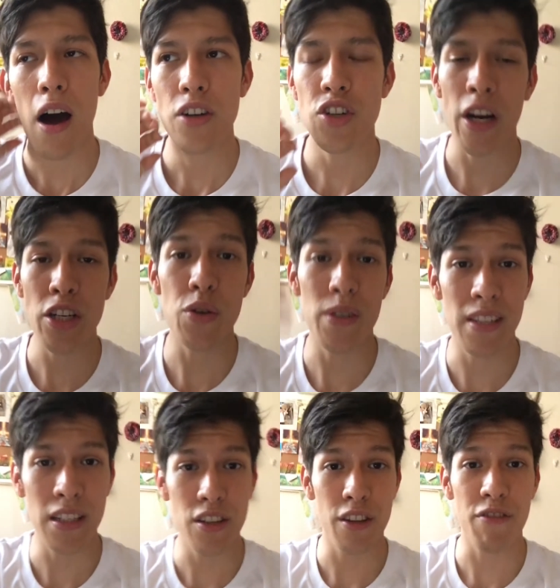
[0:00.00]
trying to
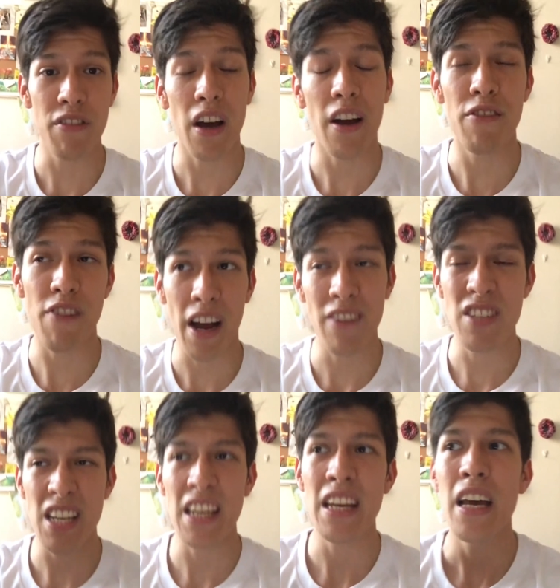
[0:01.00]
ascend to the
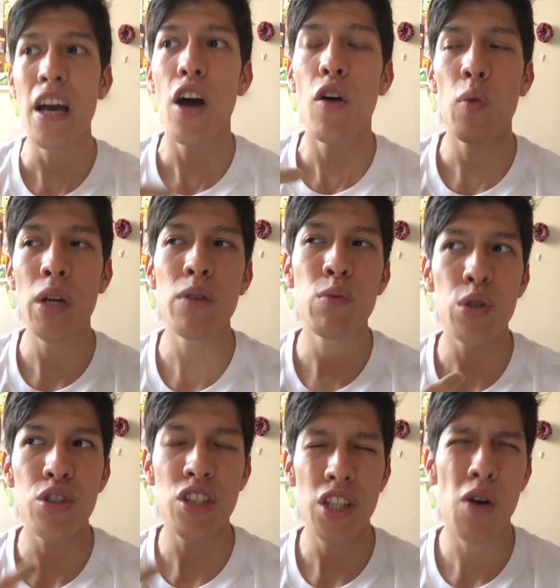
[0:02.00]
5D, we will
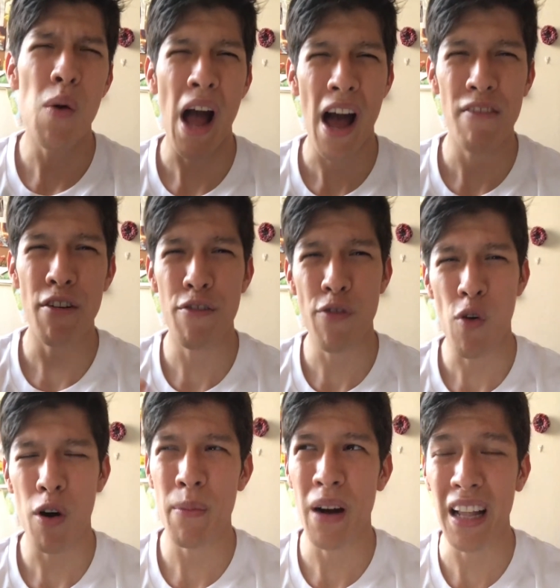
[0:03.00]
still have
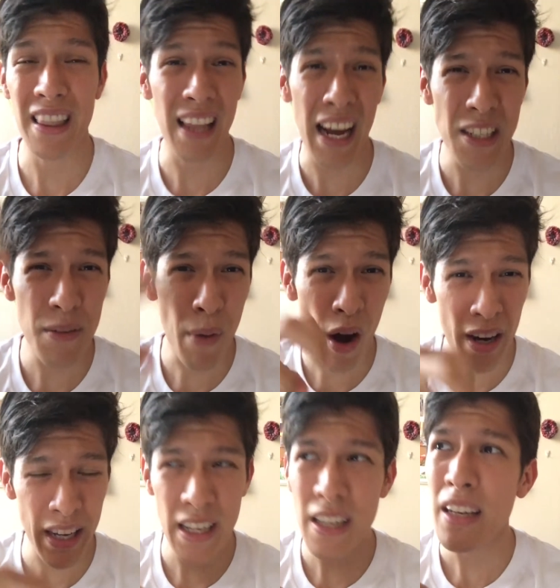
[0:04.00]
a light
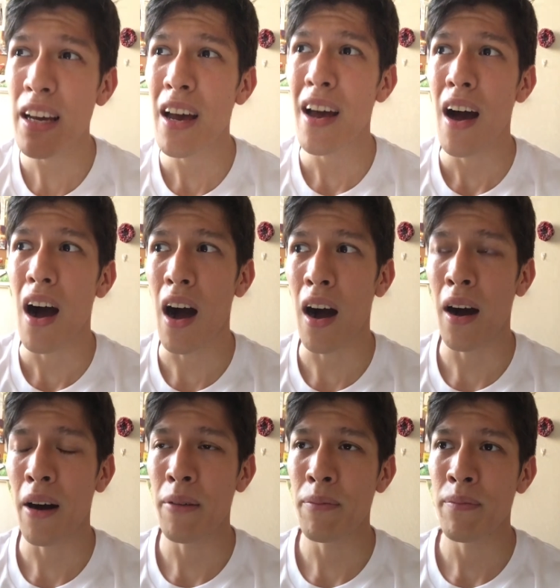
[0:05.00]
body.
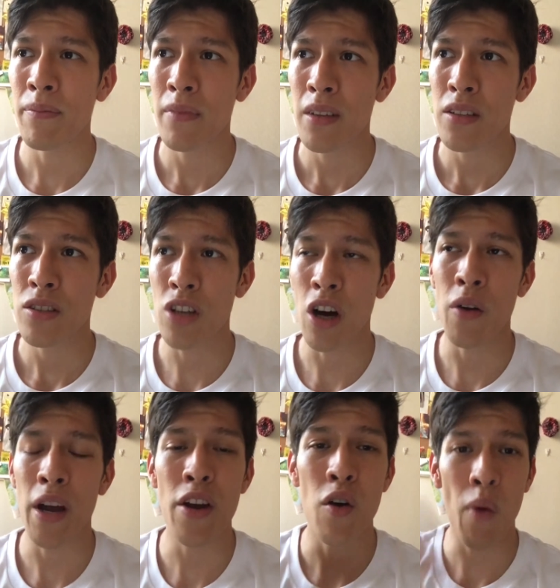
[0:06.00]
So
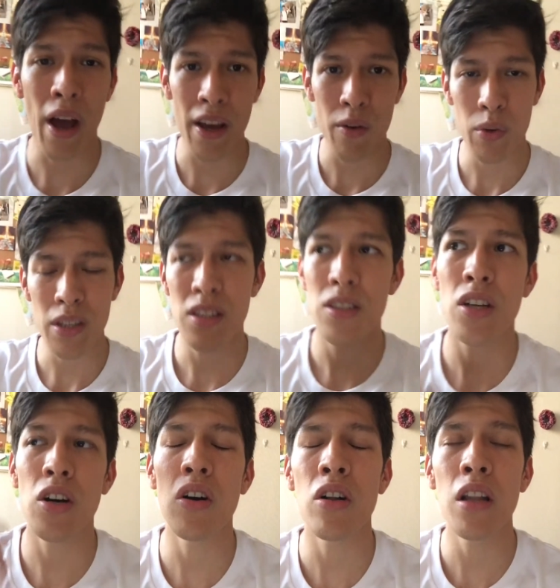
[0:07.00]
in a way, we
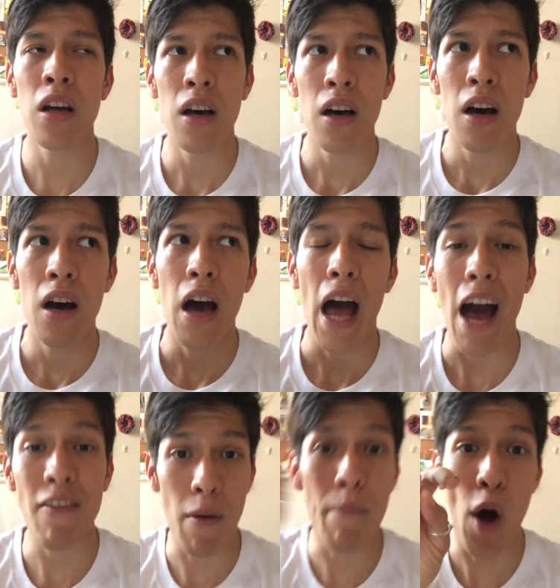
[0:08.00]
still
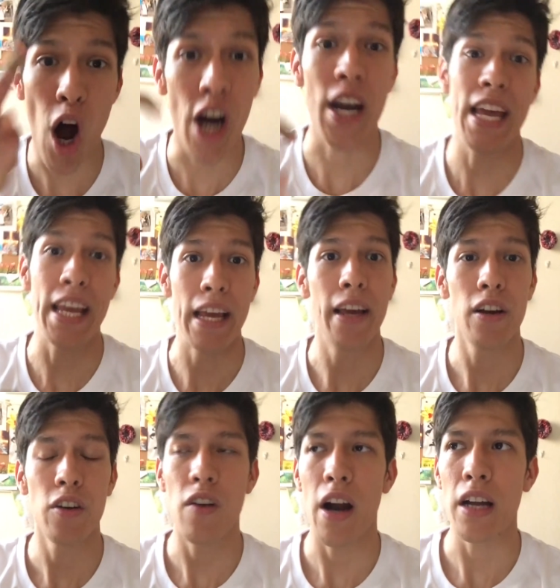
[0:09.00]
have a body,
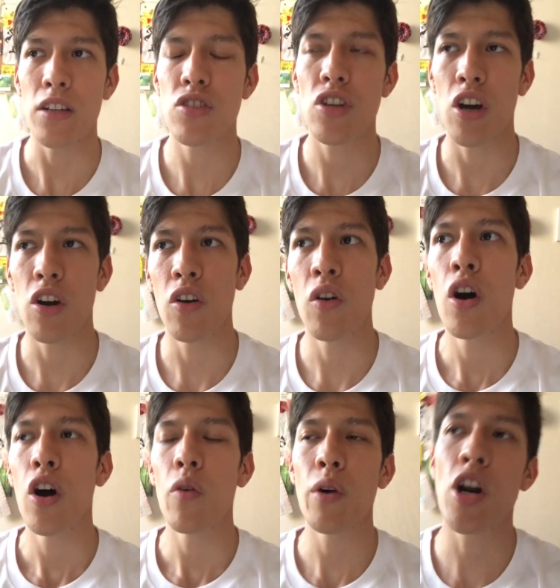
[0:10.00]
right? So
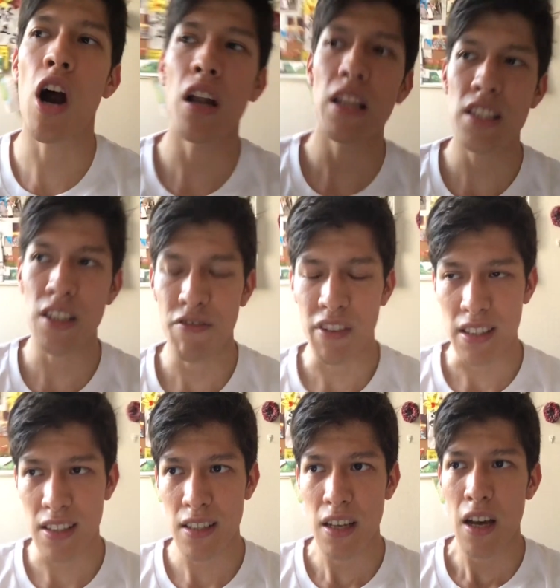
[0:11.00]
regardless if
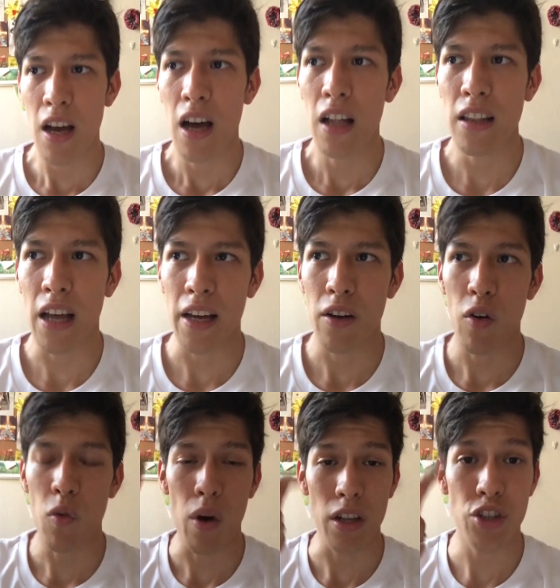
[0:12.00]
it's like
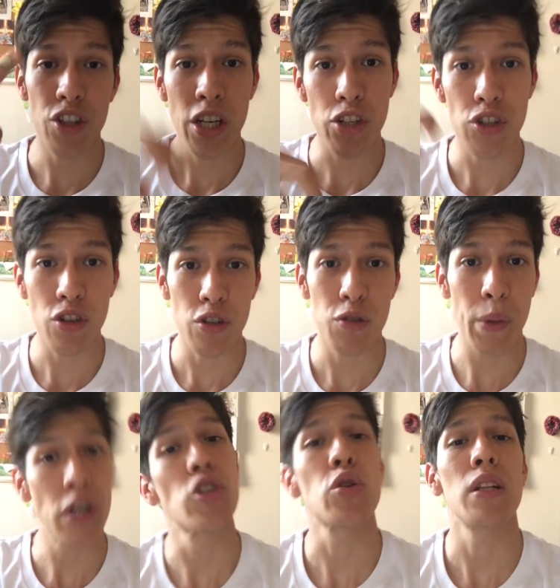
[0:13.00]
what traditional
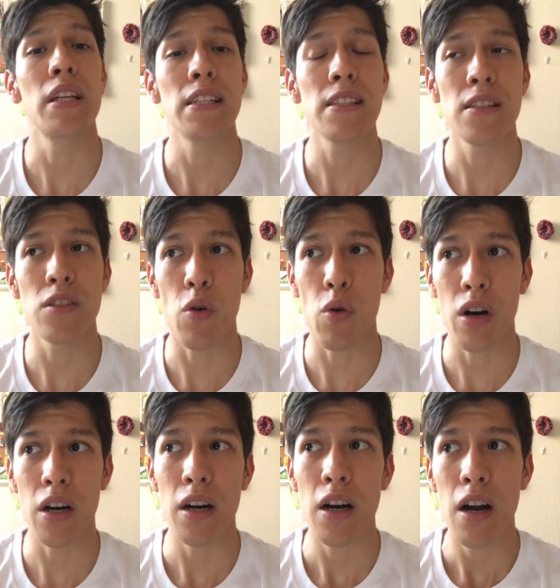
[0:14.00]
spiritualists
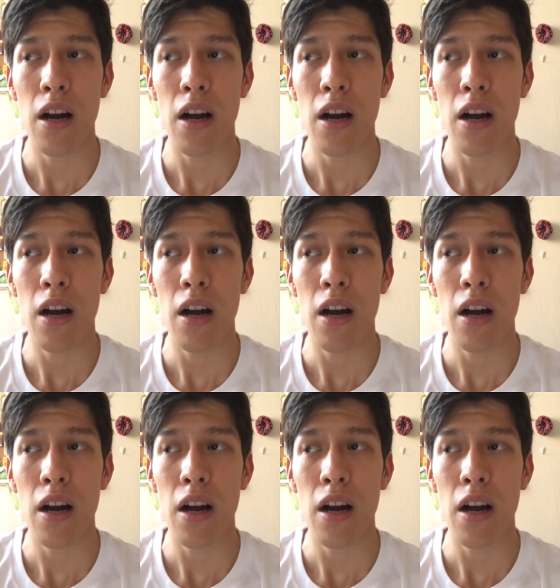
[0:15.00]
or,